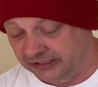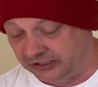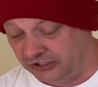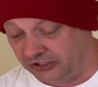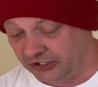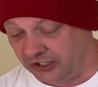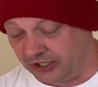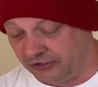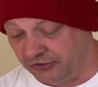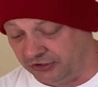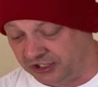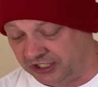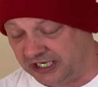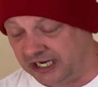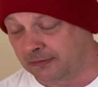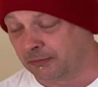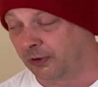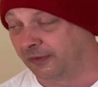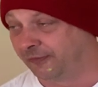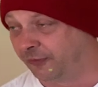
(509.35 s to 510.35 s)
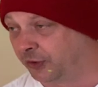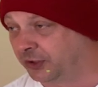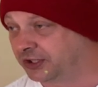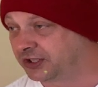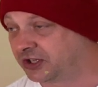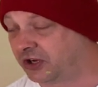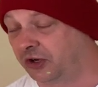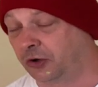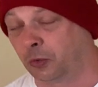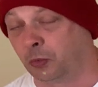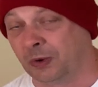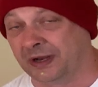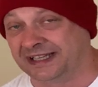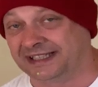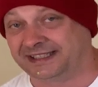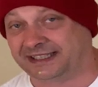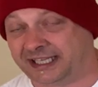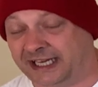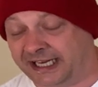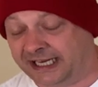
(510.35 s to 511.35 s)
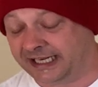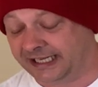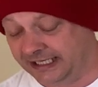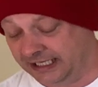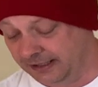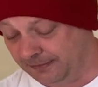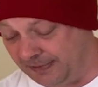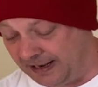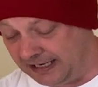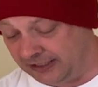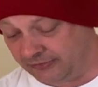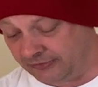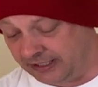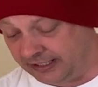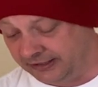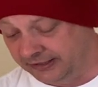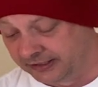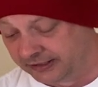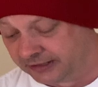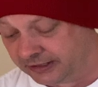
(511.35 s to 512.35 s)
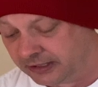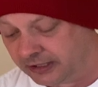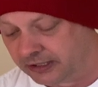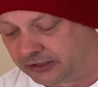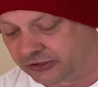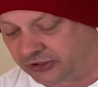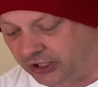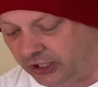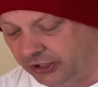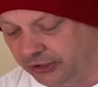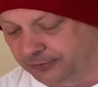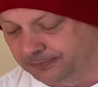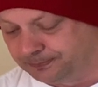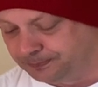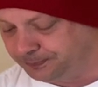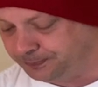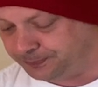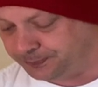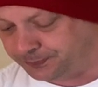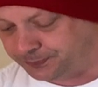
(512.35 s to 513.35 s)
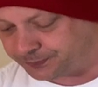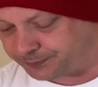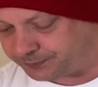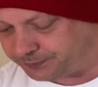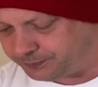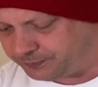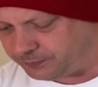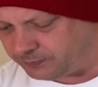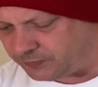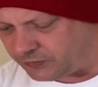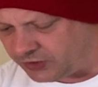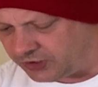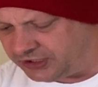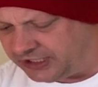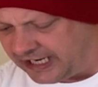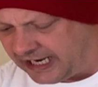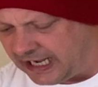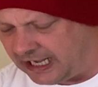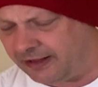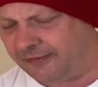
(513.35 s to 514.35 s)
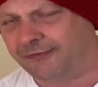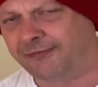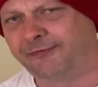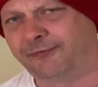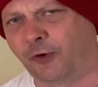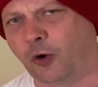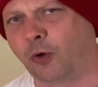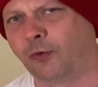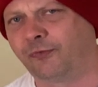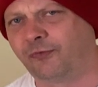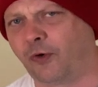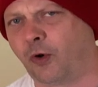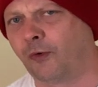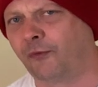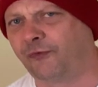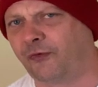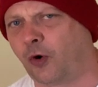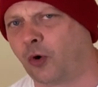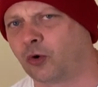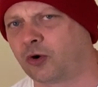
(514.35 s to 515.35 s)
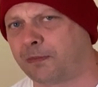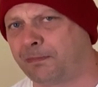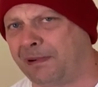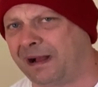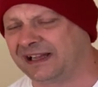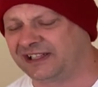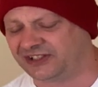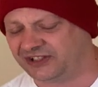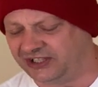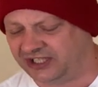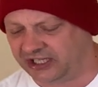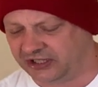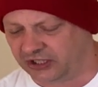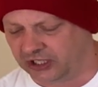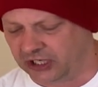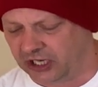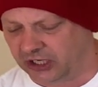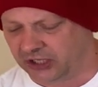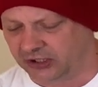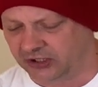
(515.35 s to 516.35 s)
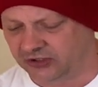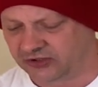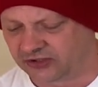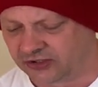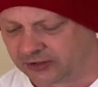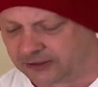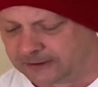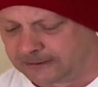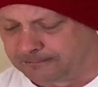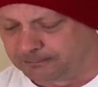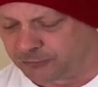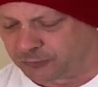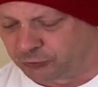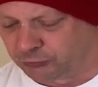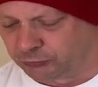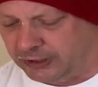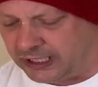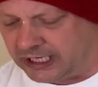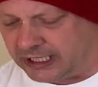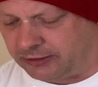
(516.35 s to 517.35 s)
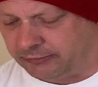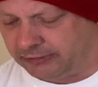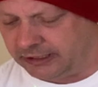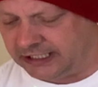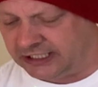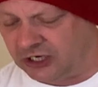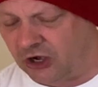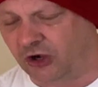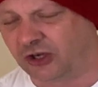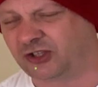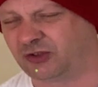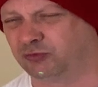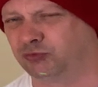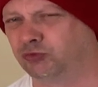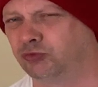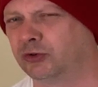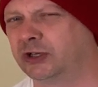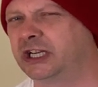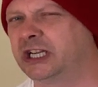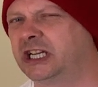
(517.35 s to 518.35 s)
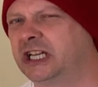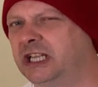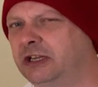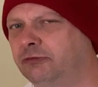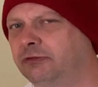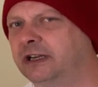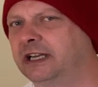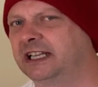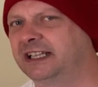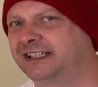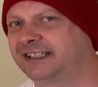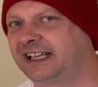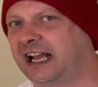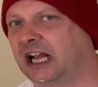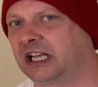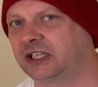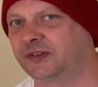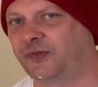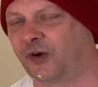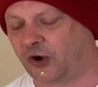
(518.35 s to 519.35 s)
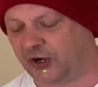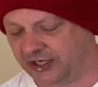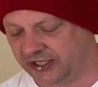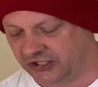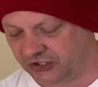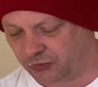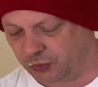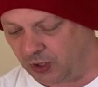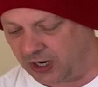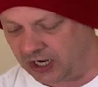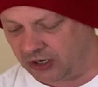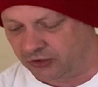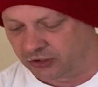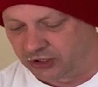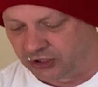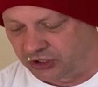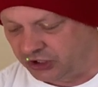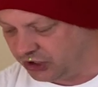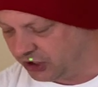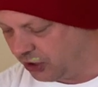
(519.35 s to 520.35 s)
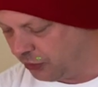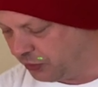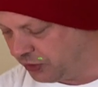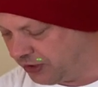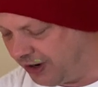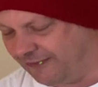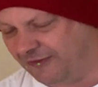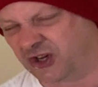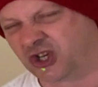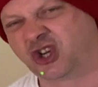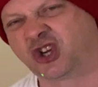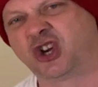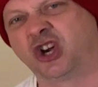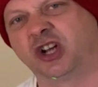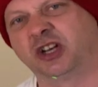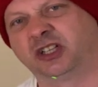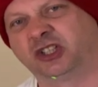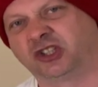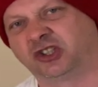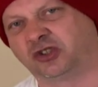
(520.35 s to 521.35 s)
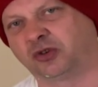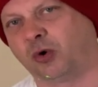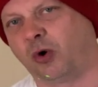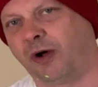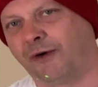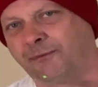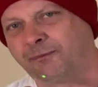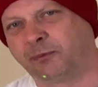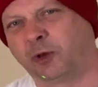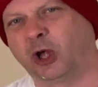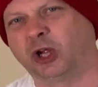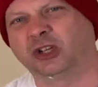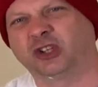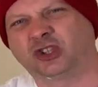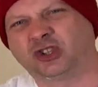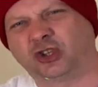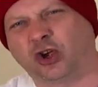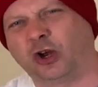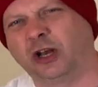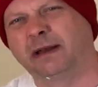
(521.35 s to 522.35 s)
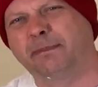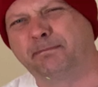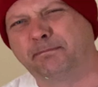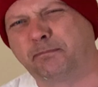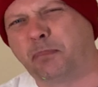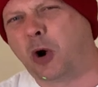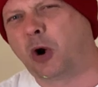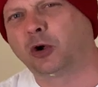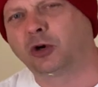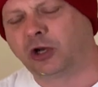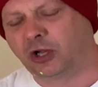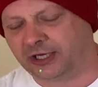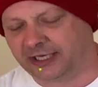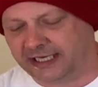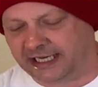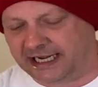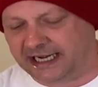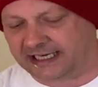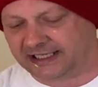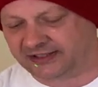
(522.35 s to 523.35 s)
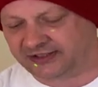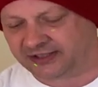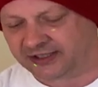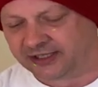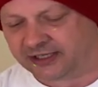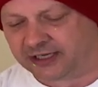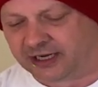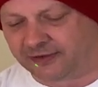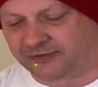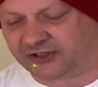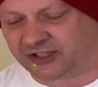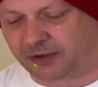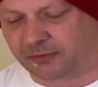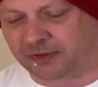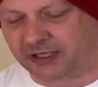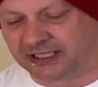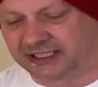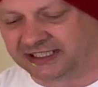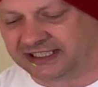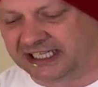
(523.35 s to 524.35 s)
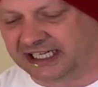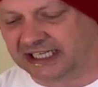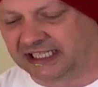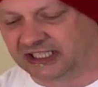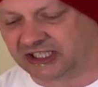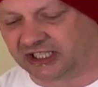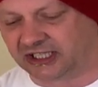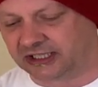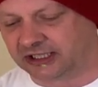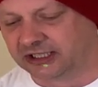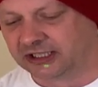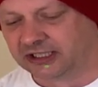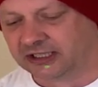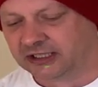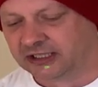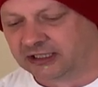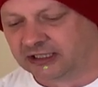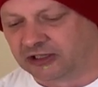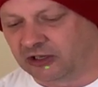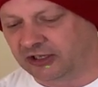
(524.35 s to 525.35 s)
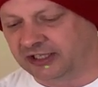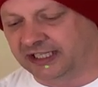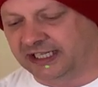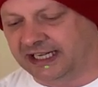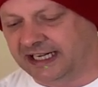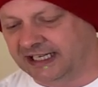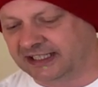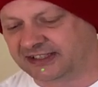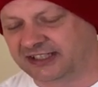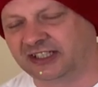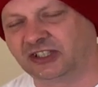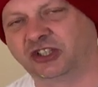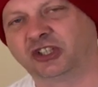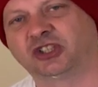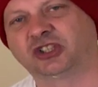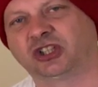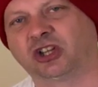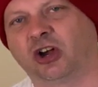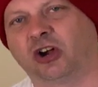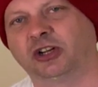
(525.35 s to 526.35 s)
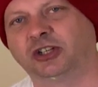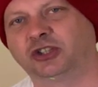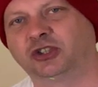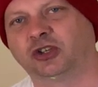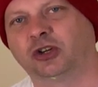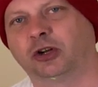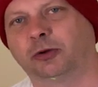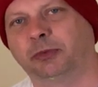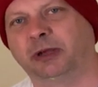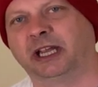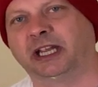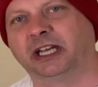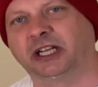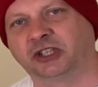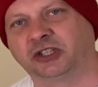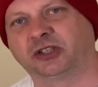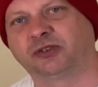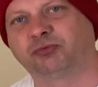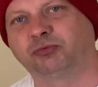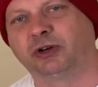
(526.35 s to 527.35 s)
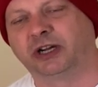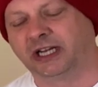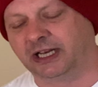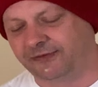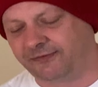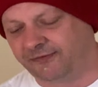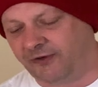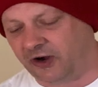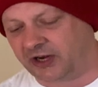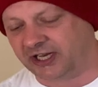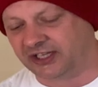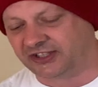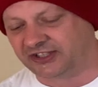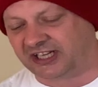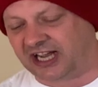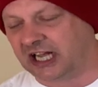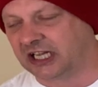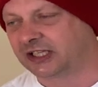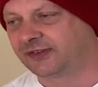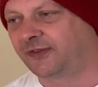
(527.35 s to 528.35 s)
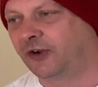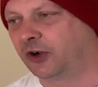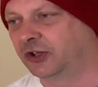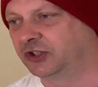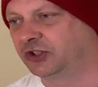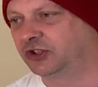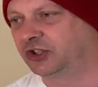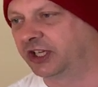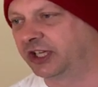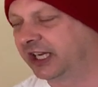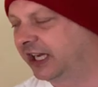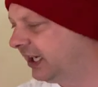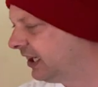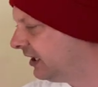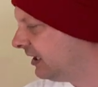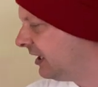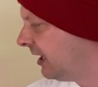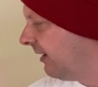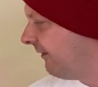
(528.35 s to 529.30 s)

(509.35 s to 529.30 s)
You know, you can hear my voice kind of wincing in the background. So yeah, full, full, full capacity in the lungs. Really, really nice. Really, really satisfying as well. You know, when you have a good sort of like solid bong like this, of something decent like this, it just like, you know what I mean? It just really fucking satisfies you, doesn't it?